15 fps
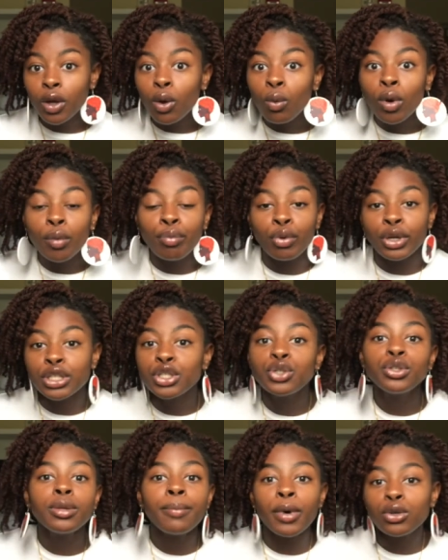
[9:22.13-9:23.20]
what brings you
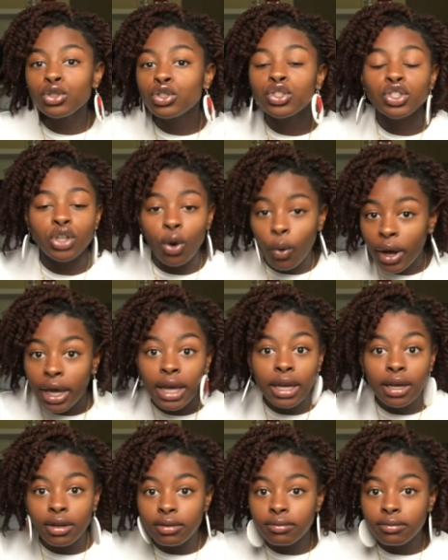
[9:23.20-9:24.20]
the most joy,